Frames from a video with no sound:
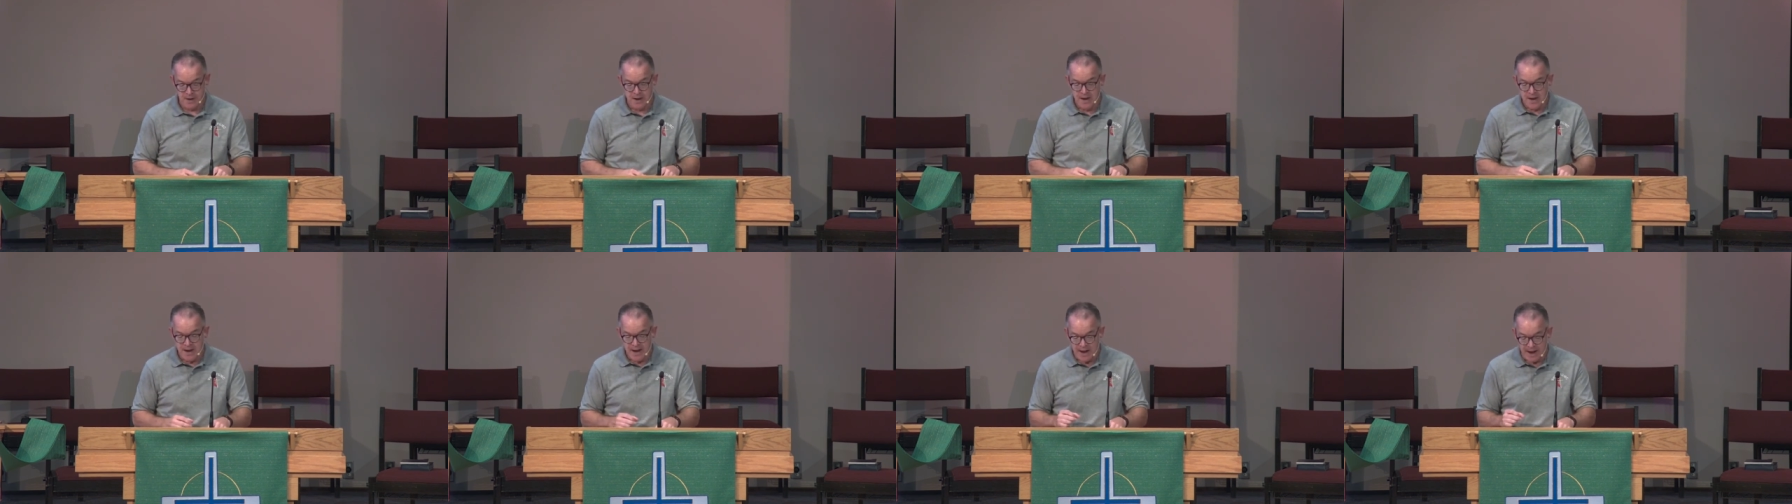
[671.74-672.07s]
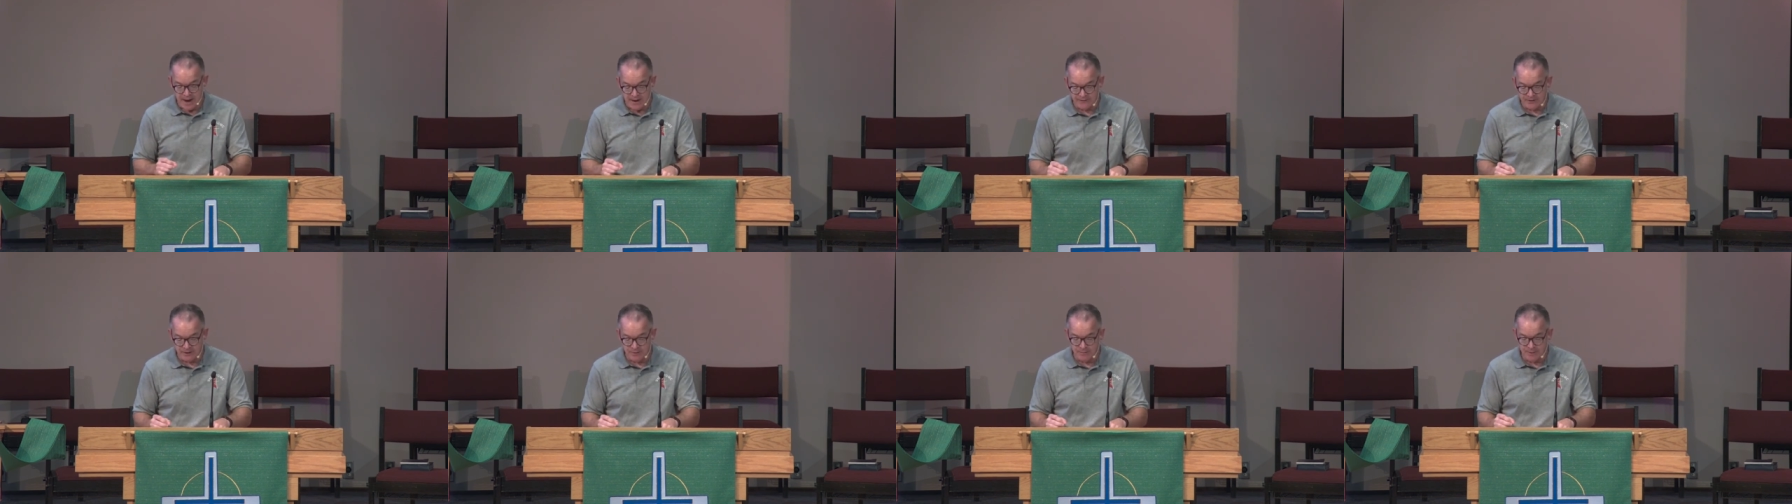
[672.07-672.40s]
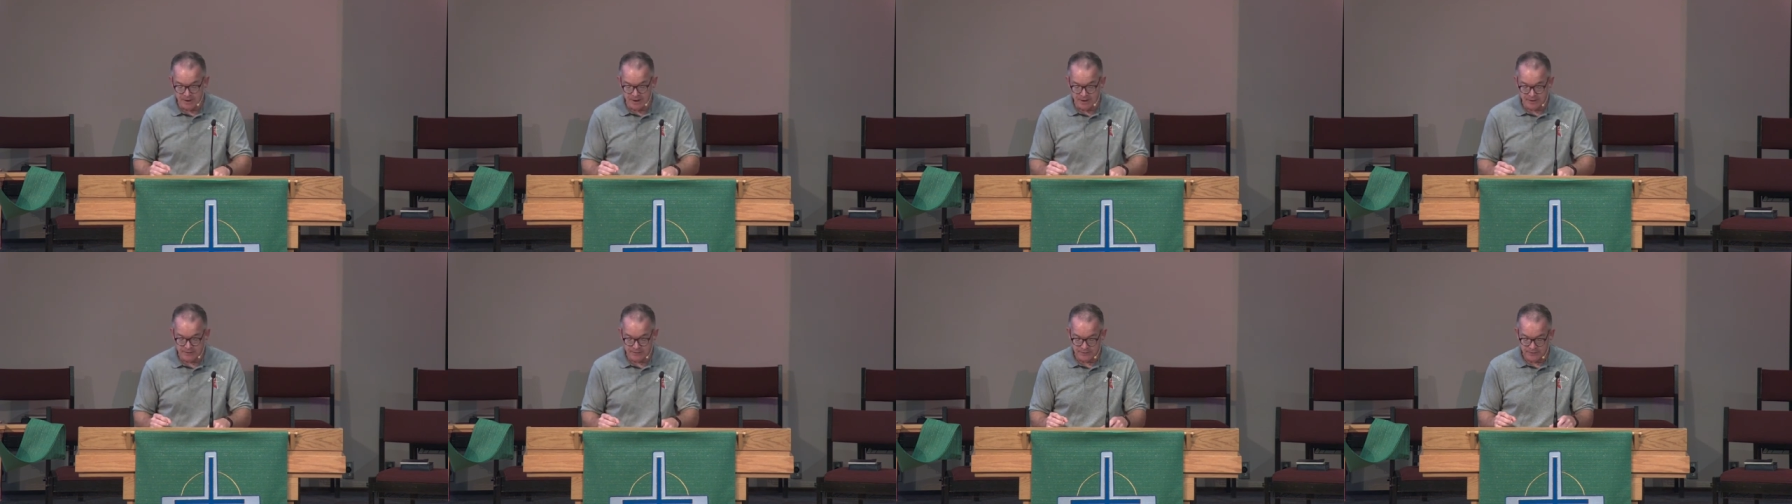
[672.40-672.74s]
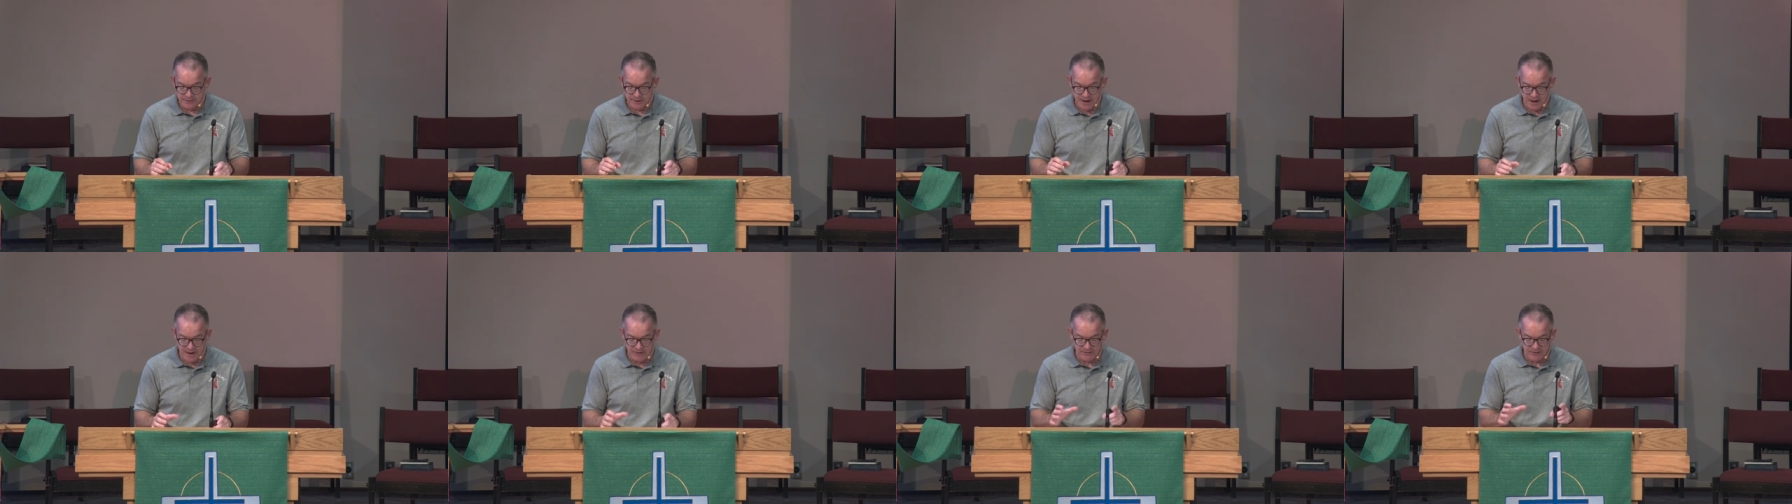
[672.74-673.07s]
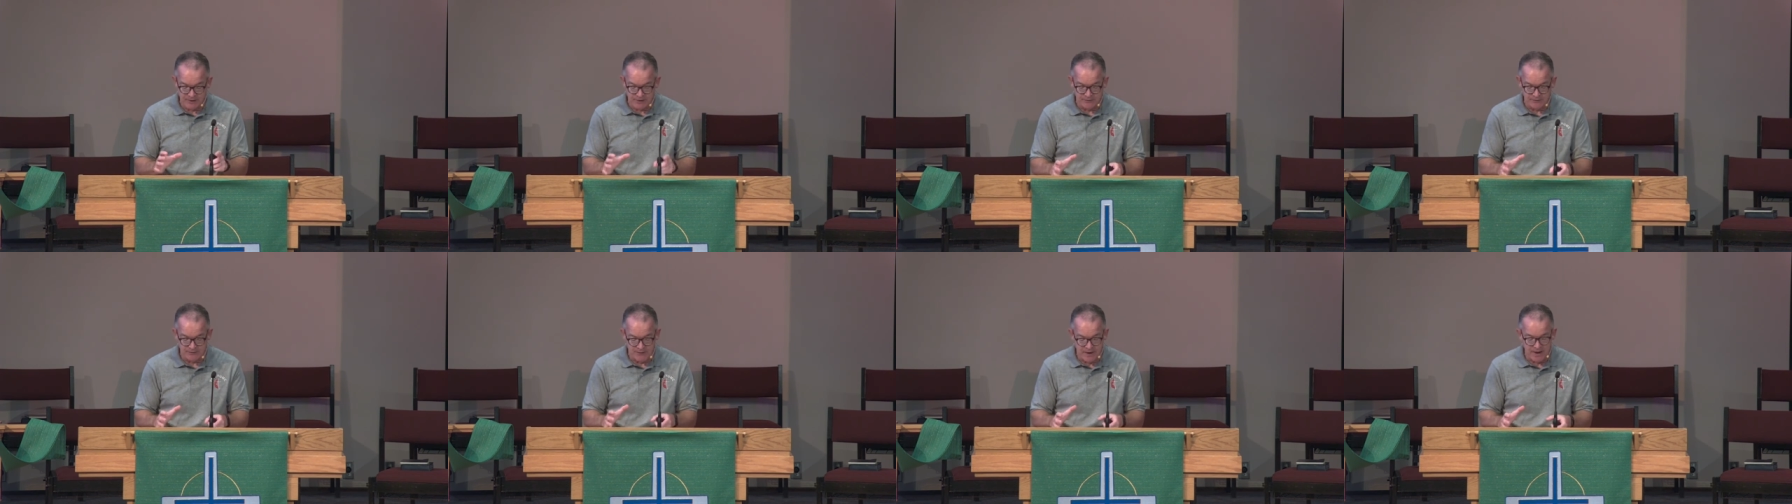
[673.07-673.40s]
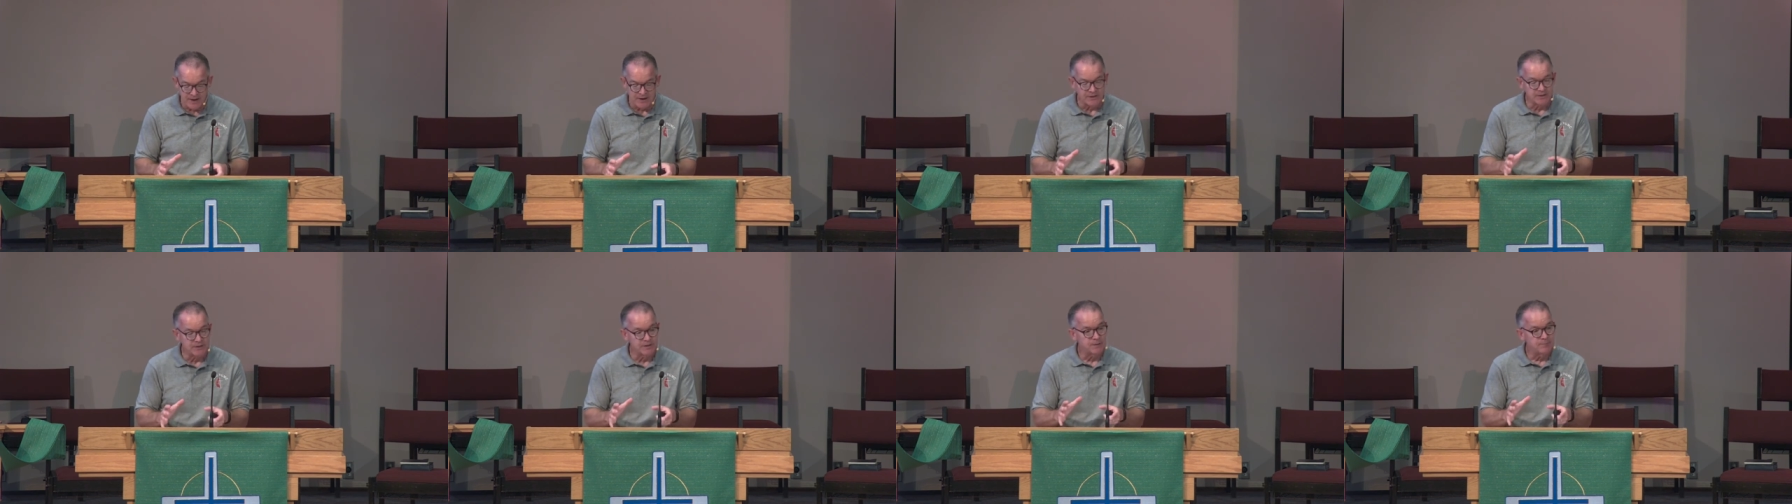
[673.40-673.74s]
Having faith, having
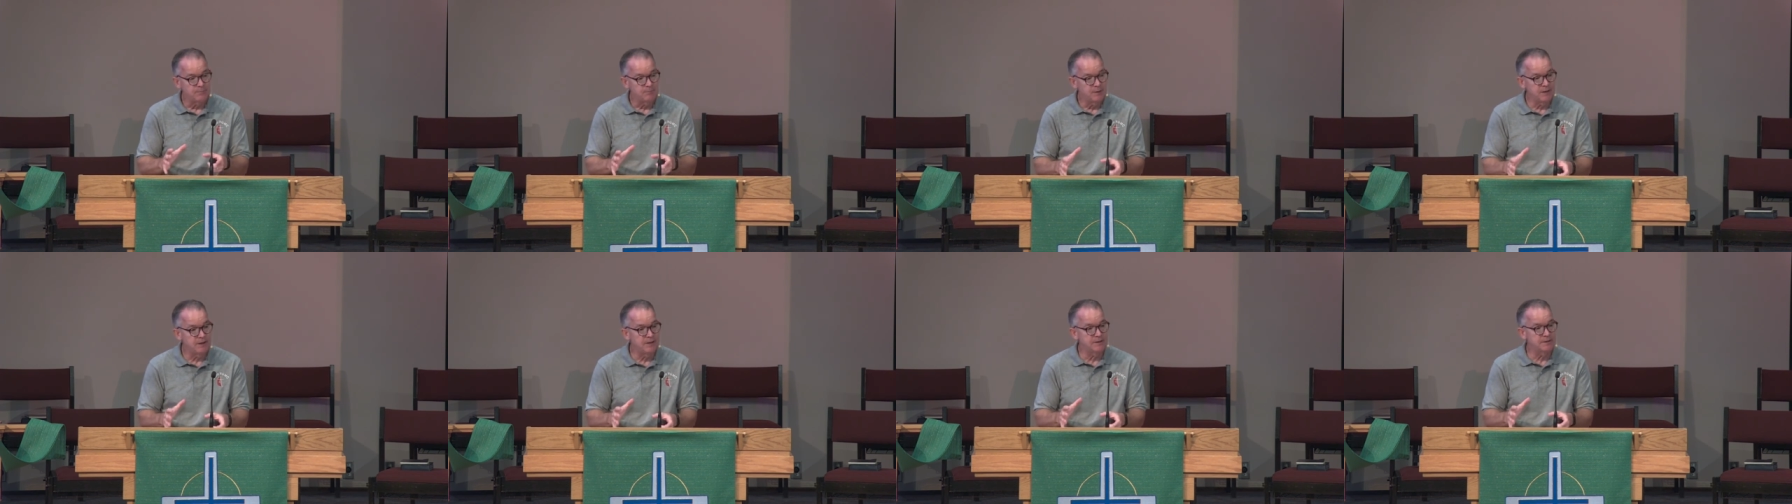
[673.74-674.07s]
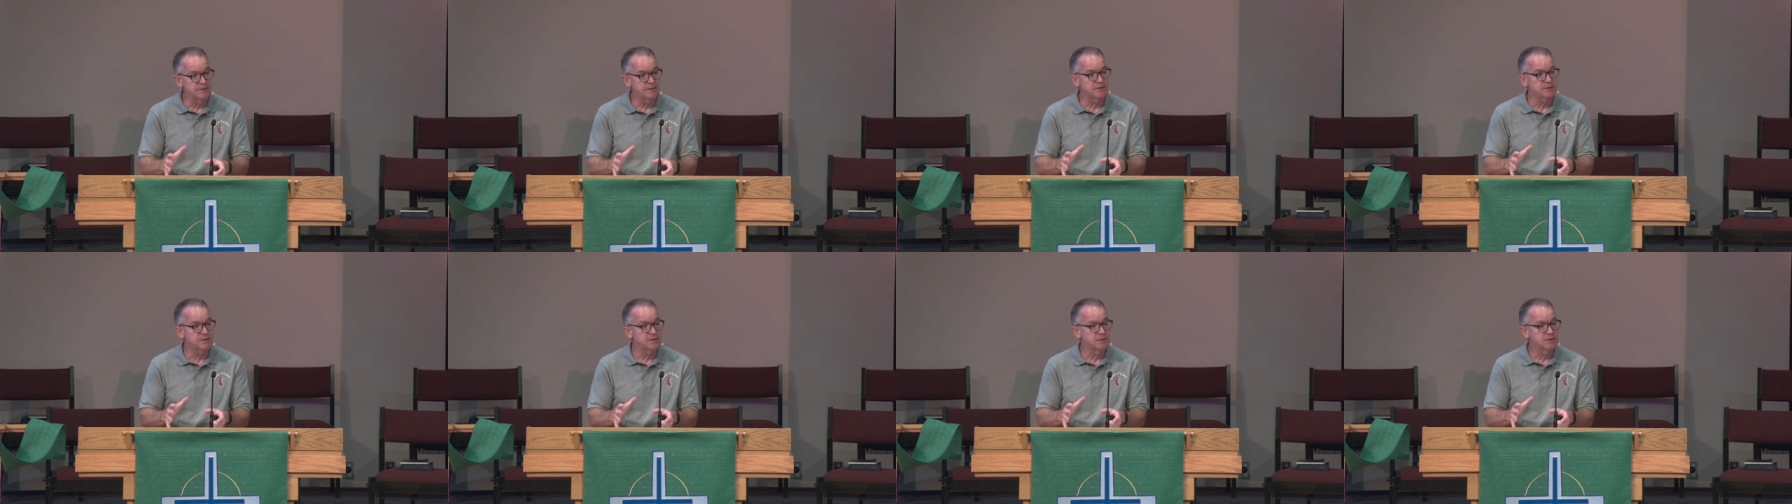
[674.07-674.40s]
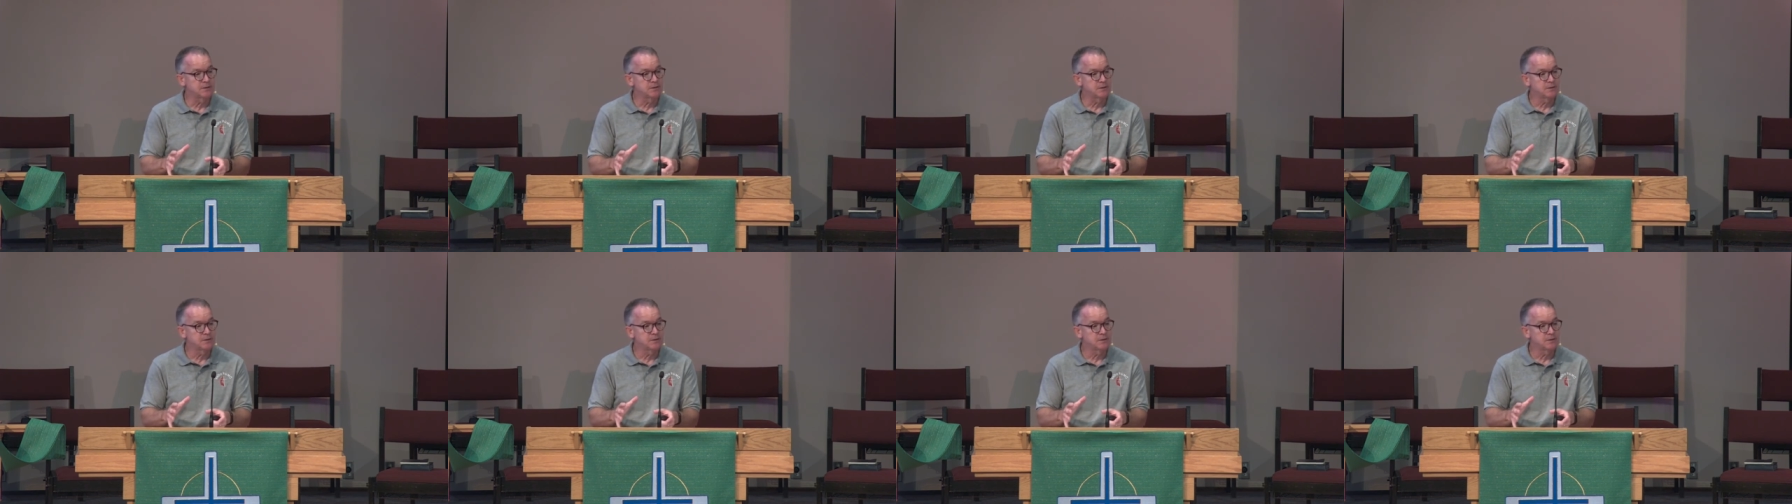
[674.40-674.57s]
faith means